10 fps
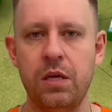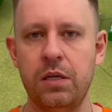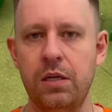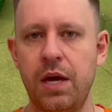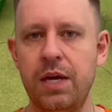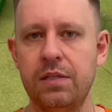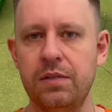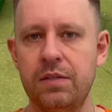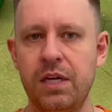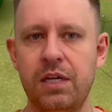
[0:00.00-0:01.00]
and
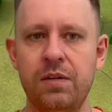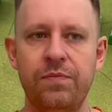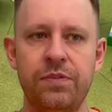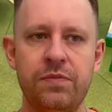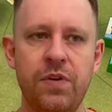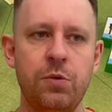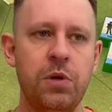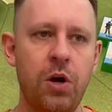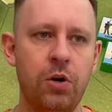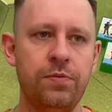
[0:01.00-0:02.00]
they
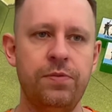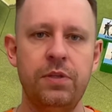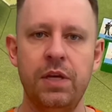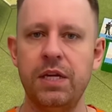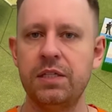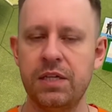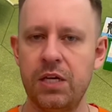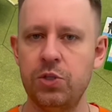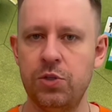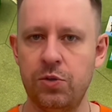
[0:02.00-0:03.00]
very often
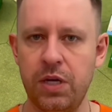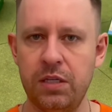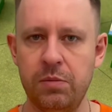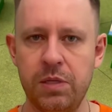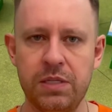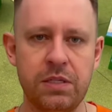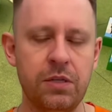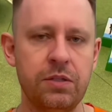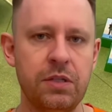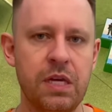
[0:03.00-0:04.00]
engaged their enemies,
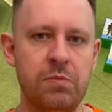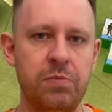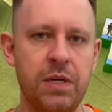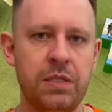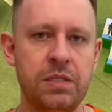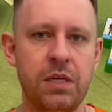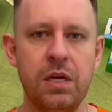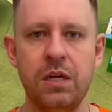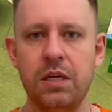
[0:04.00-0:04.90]
started campaigns